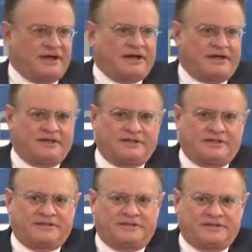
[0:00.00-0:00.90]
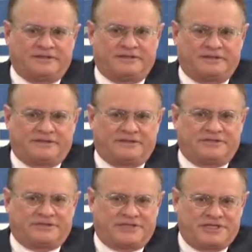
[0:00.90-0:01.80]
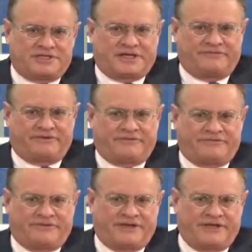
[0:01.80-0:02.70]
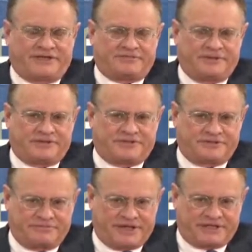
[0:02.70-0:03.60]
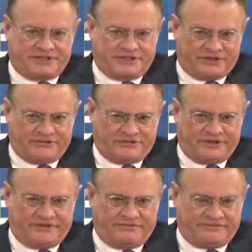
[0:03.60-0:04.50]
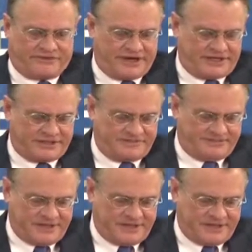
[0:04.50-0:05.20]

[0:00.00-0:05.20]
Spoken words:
the G7 finance ministers met in Deauville, France,